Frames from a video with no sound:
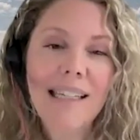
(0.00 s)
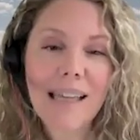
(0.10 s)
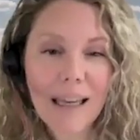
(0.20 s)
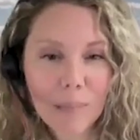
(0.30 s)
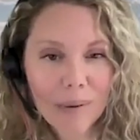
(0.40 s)

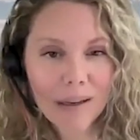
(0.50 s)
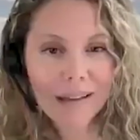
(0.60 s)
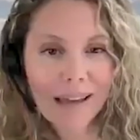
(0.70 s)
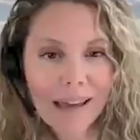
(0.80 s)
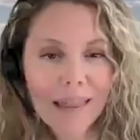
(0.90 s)

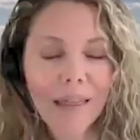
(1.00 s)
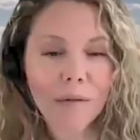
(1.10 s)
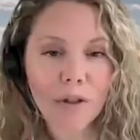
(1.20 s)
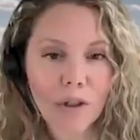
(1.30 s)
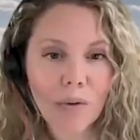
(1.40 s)
Typically,
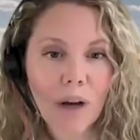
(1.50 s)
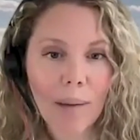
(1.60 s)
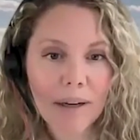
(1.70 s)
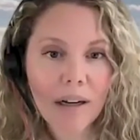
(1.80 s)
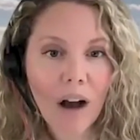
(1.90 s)
those do
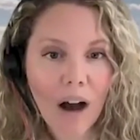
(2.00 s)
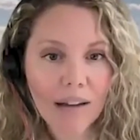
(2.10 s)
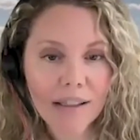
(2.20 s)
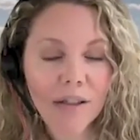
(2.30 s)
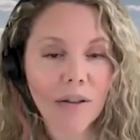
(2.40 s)
come at a
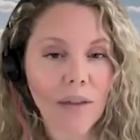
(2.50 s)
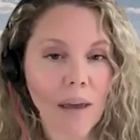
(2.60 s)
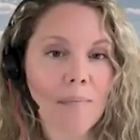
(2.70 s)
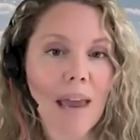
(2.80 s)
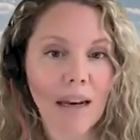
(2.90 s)
cost, so
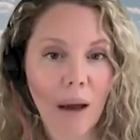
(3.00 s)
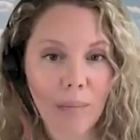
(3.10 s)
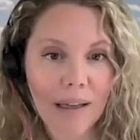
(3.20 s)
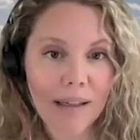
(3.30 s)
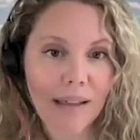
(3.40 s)
they may not
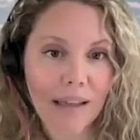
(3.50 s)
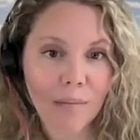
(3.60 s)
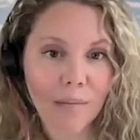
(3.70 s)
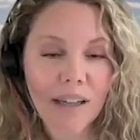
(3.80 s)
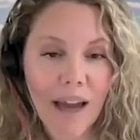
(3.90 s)
be
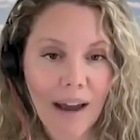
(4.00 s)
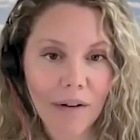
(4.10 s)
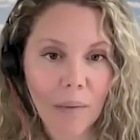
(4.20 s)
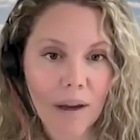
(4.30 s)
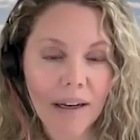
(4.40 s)
accessible to
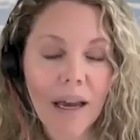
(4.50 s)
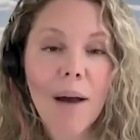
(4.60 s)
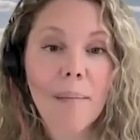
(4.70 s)
everyone,